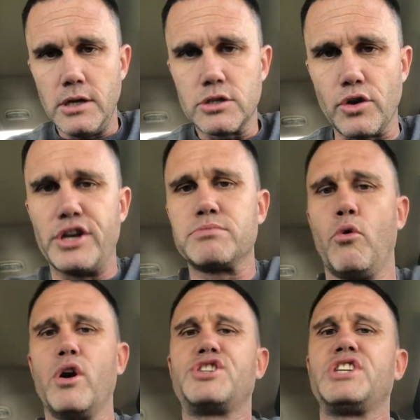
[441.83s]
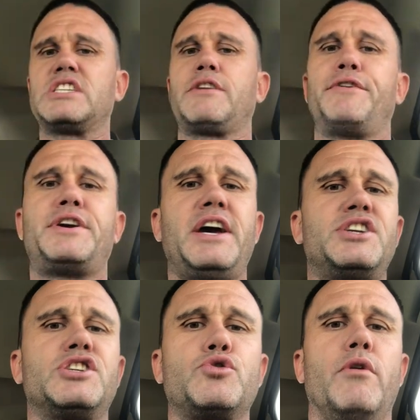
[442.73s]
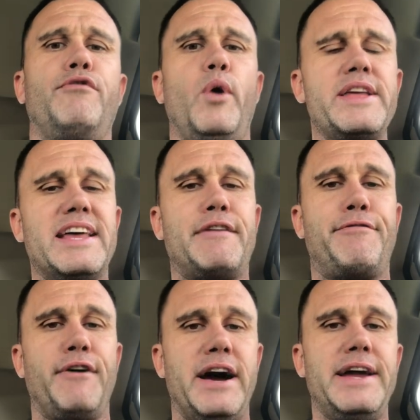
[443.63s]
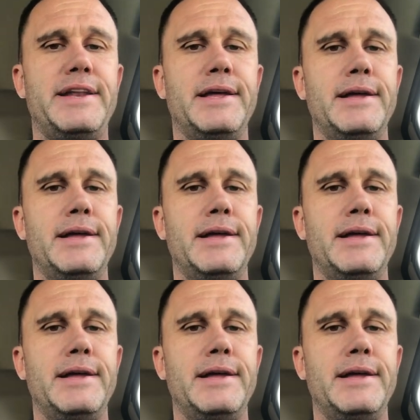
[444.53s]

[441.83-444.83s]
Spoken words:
So there's more justification to avoid that fight.